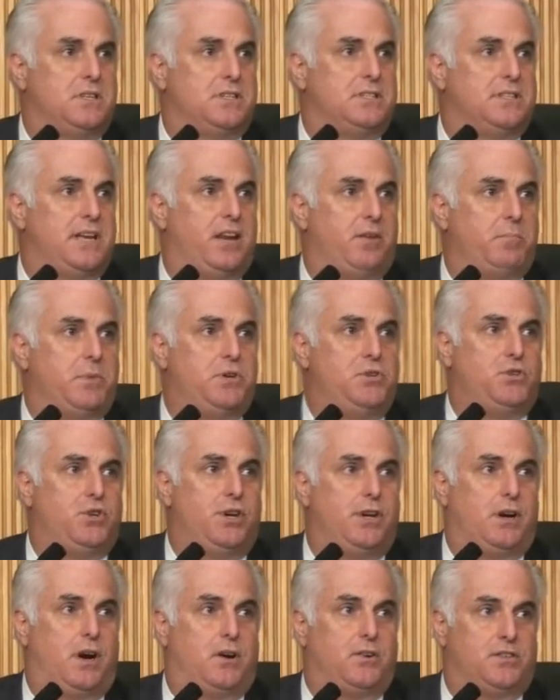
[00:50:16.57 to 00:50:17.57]
in the state of
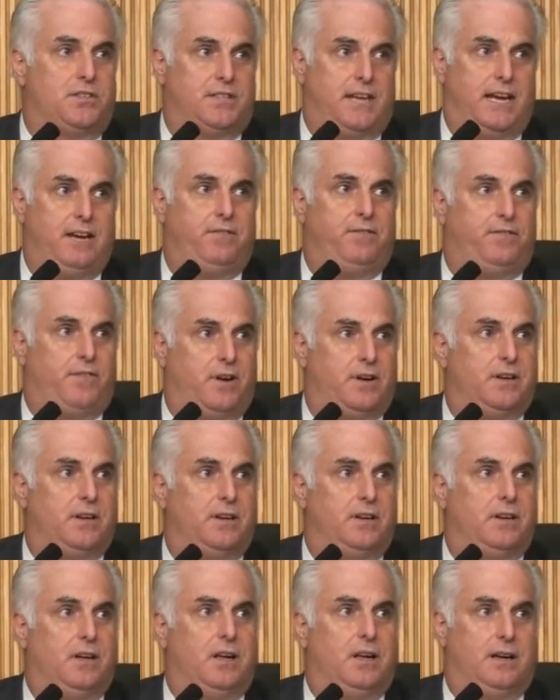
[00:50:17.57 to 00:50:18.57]
Michigan are state
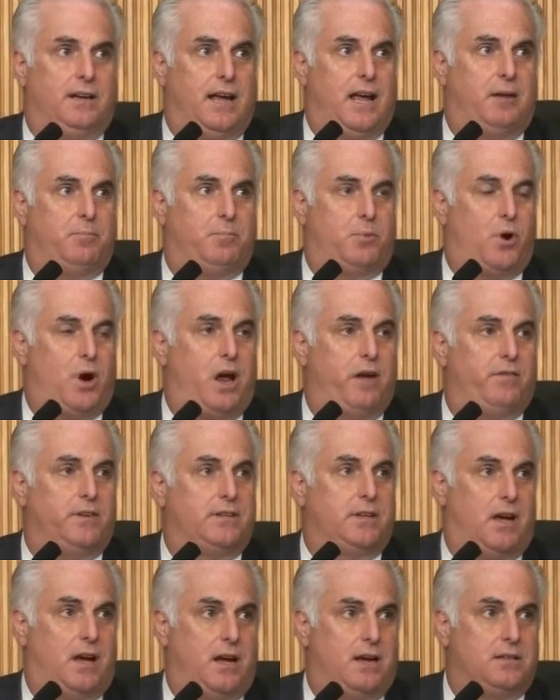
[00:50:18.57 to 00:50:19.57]
funded, not
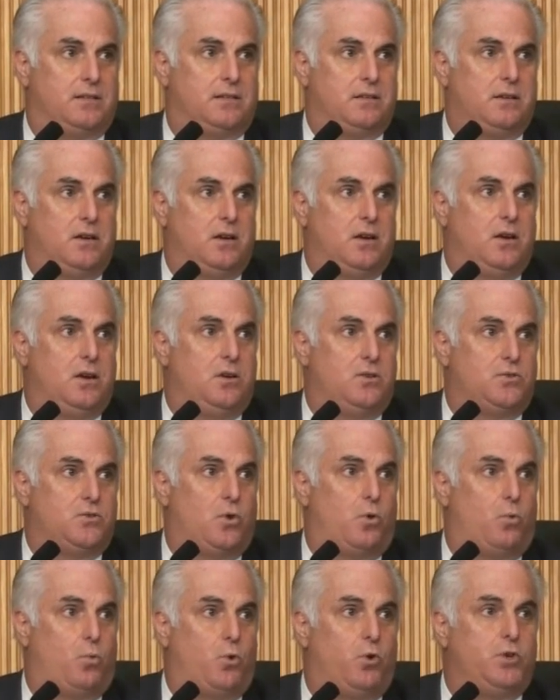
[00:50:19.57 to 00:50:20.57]
privatized.
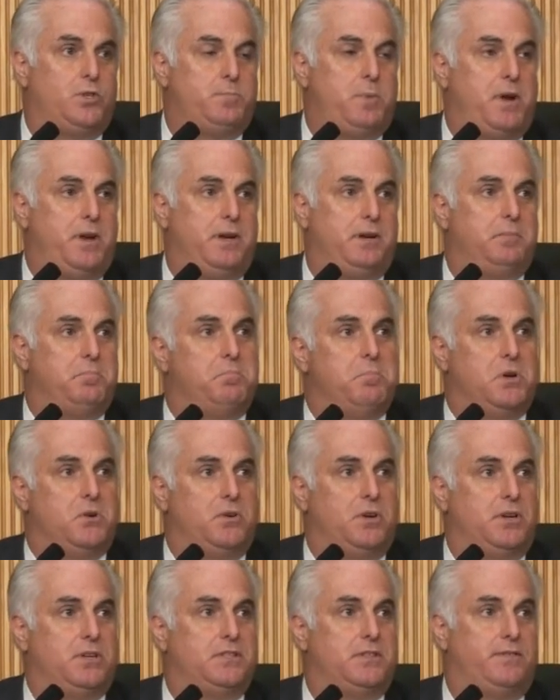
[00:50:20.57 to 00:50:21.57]
So we're spending
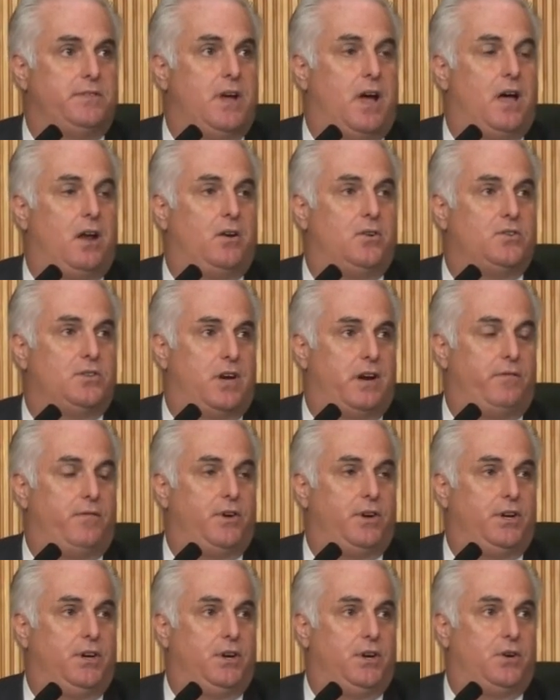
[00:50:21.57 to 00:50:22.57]
millions of dollars
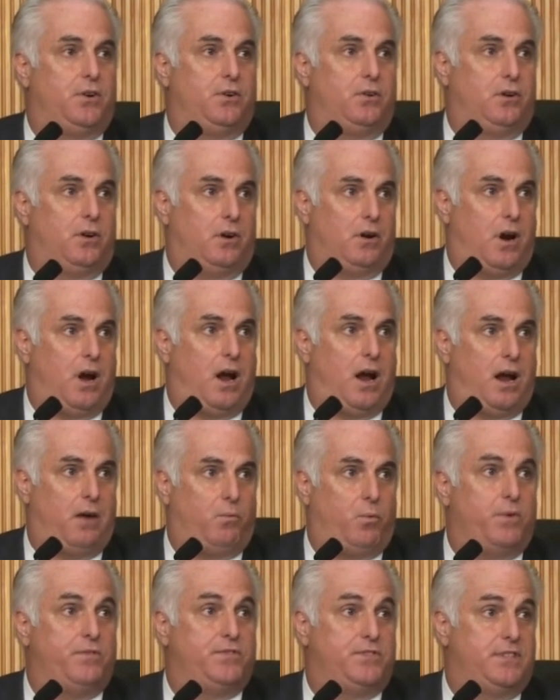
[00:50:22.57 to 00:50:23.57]
every year uh,
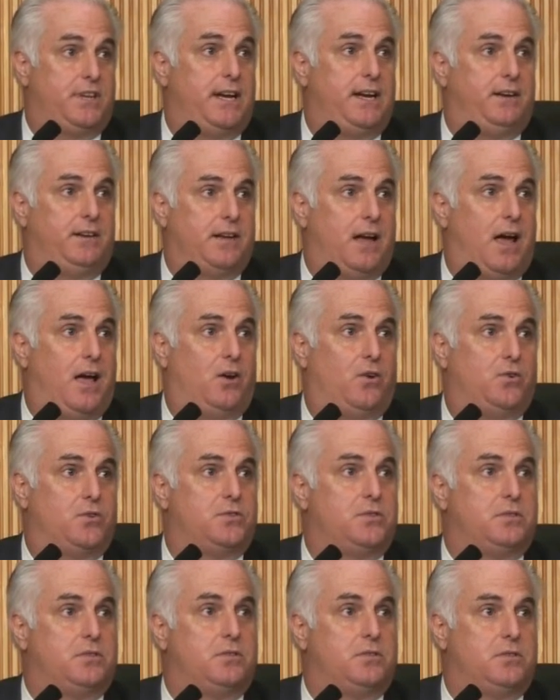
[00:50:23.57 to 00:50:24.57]
with state
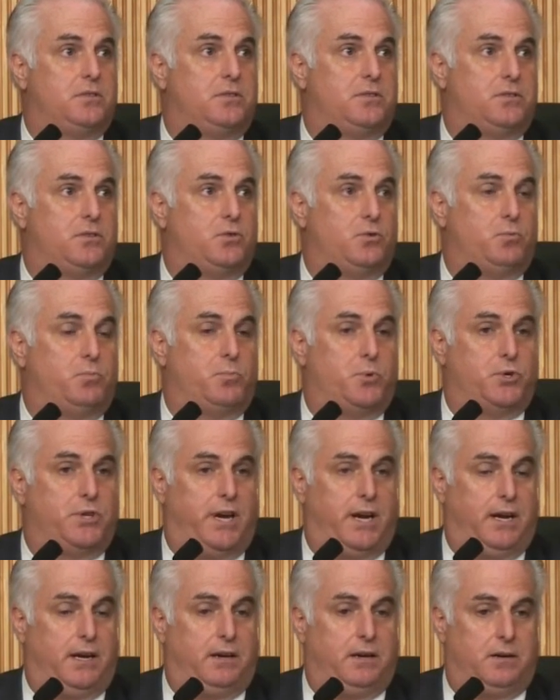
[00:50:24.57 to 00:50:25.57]
dollars to
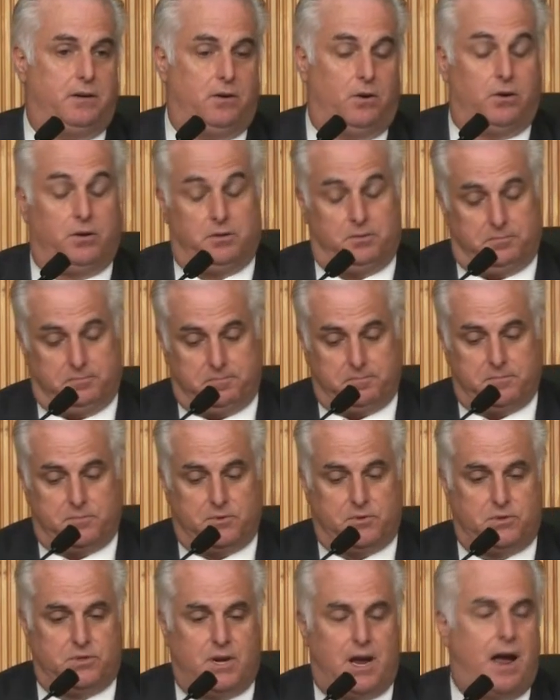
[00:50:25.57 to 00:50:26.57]
protect or
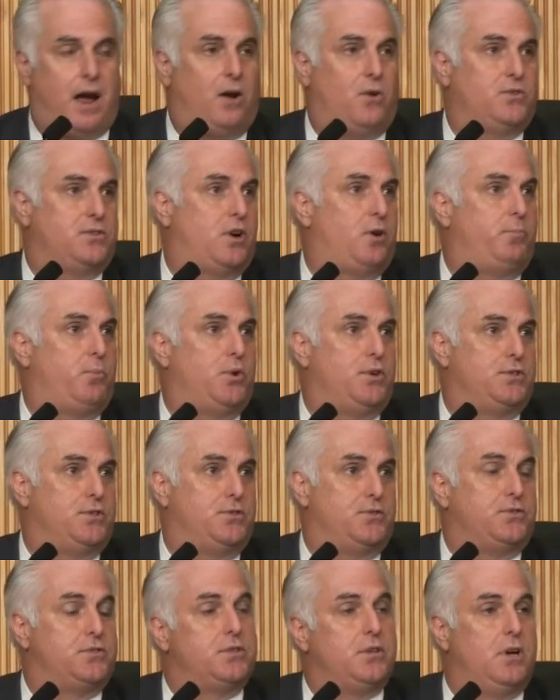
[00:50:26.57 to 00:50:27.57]
to house our
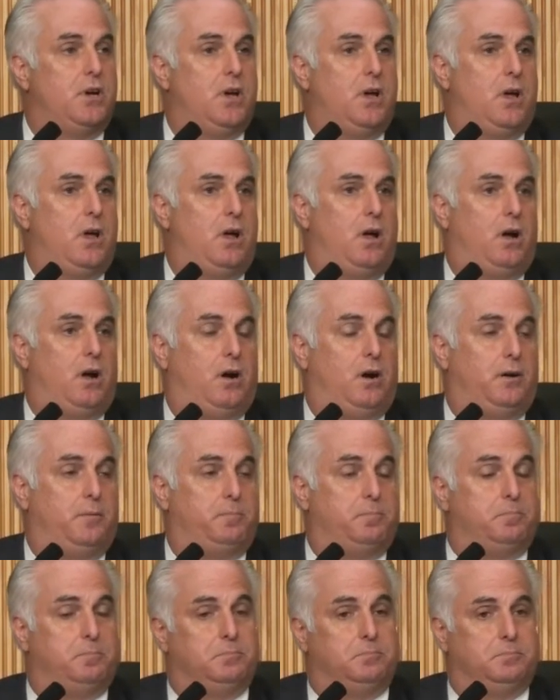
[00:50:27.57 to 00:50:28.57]
prisoners.
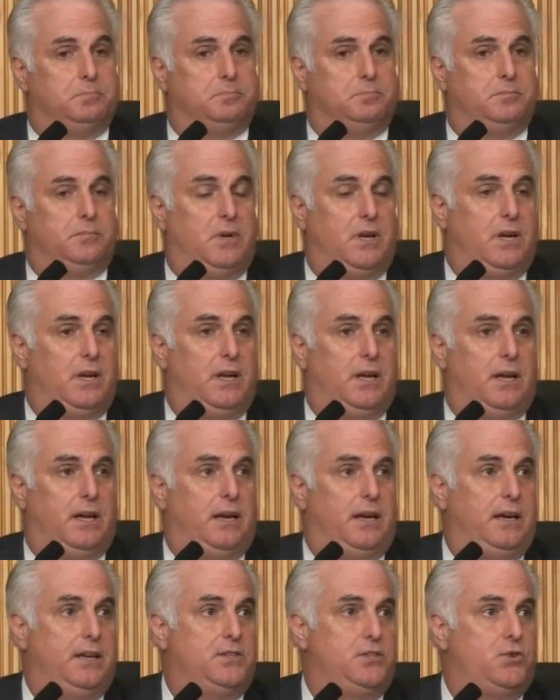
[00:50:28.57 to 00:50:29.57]
Um,
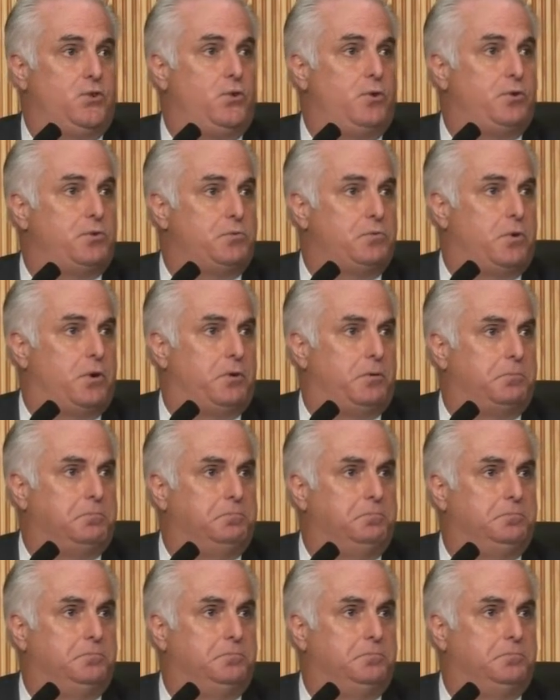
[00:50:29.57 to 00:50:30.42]
is there a